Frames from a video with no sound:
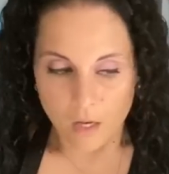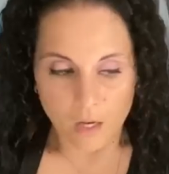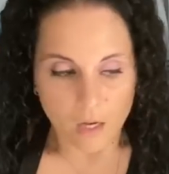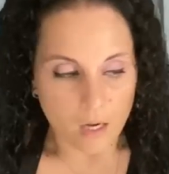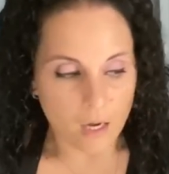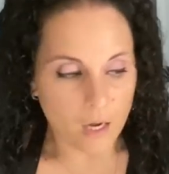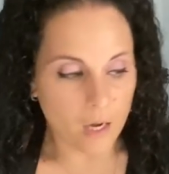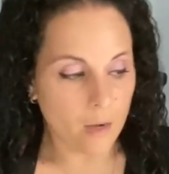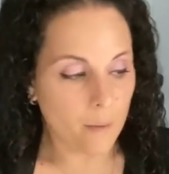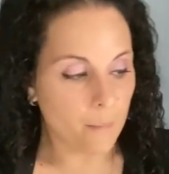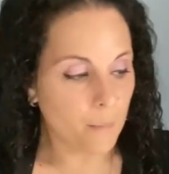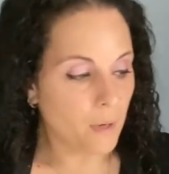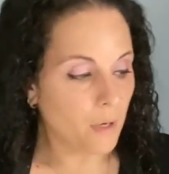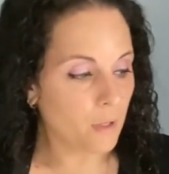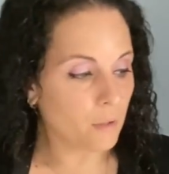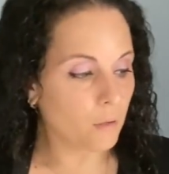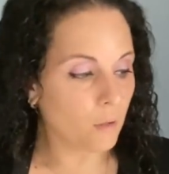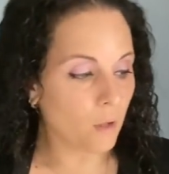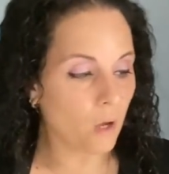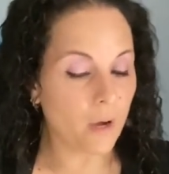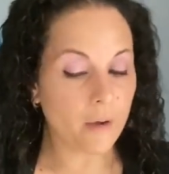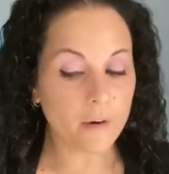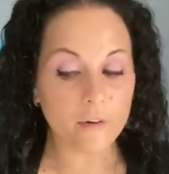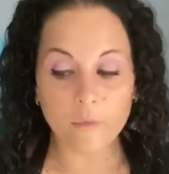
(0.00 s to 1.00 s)
A
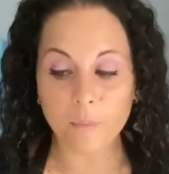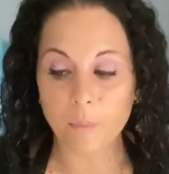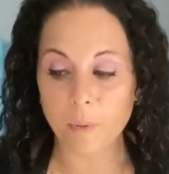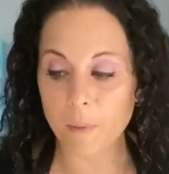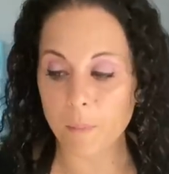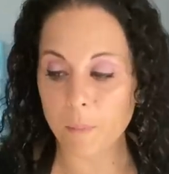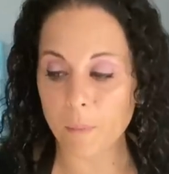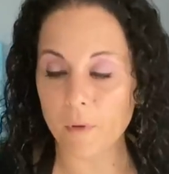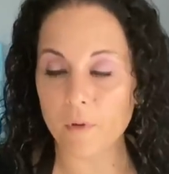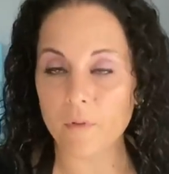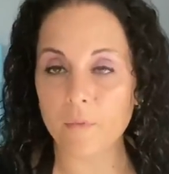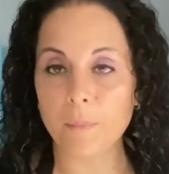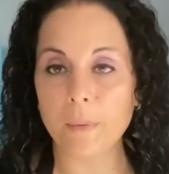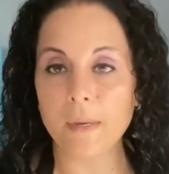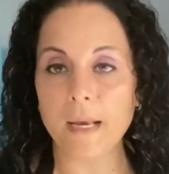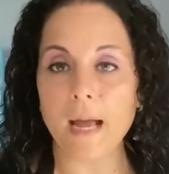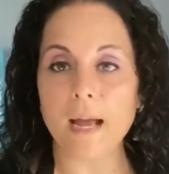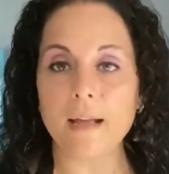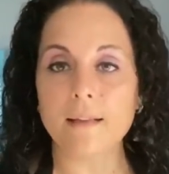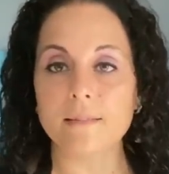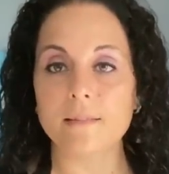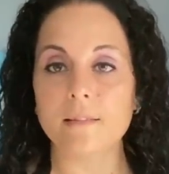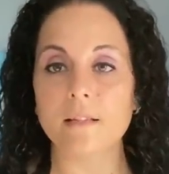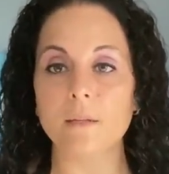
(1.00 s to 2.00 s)
lot of people have been
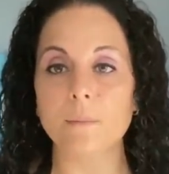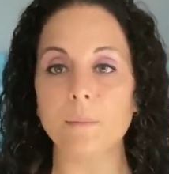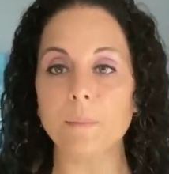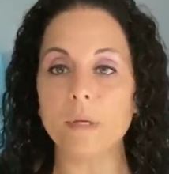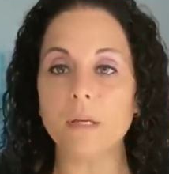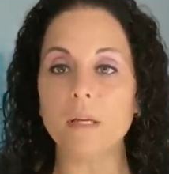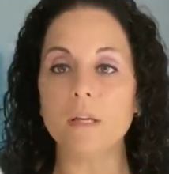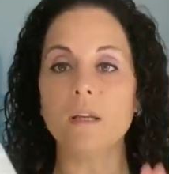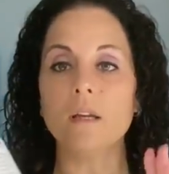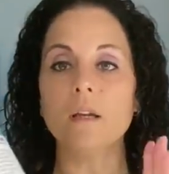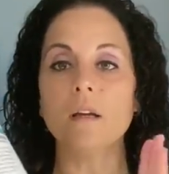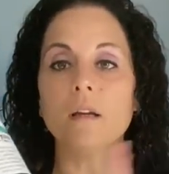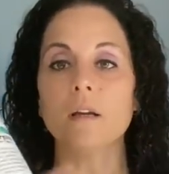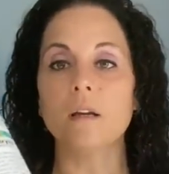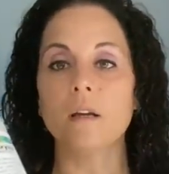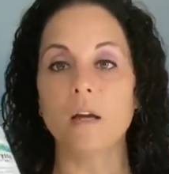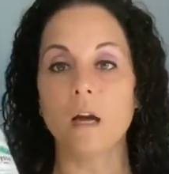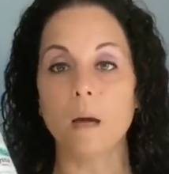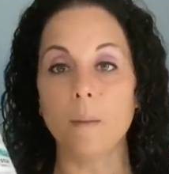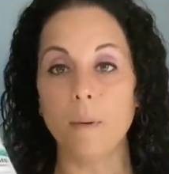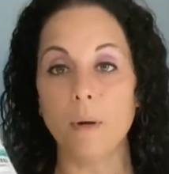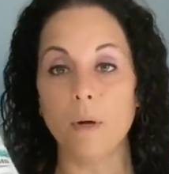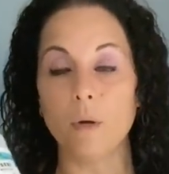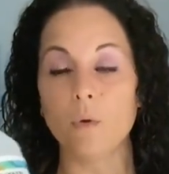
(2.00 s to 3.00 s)
asking me
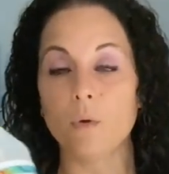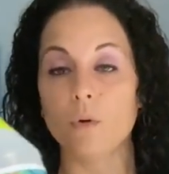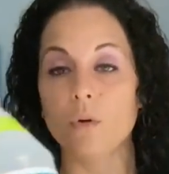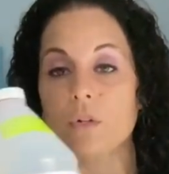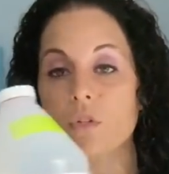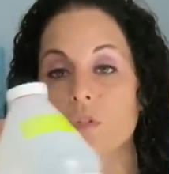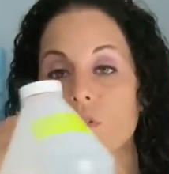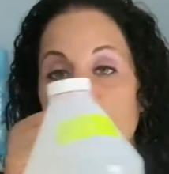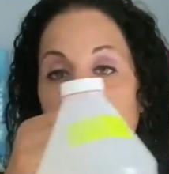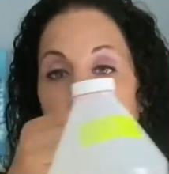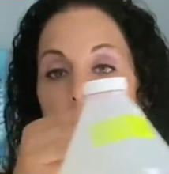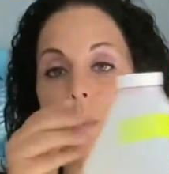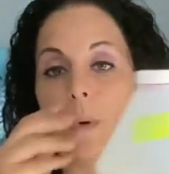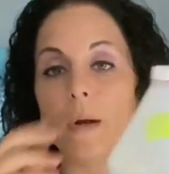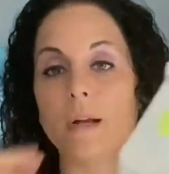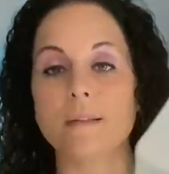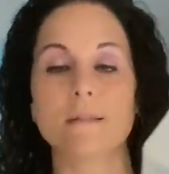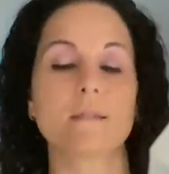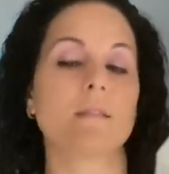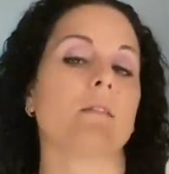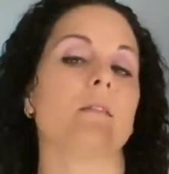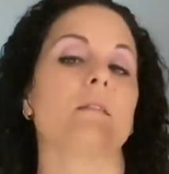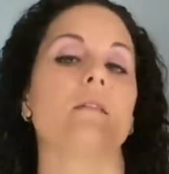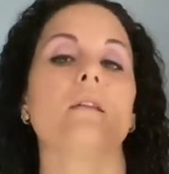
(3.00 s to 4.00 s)
about Crystal
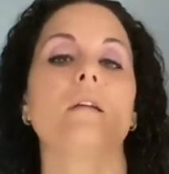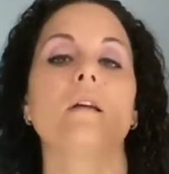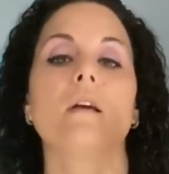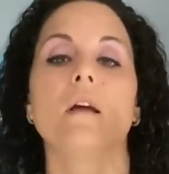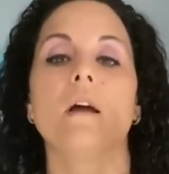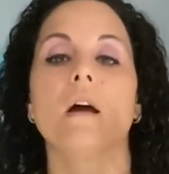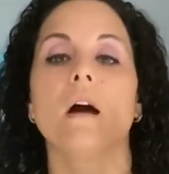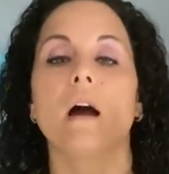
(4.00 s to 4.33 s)
Resin.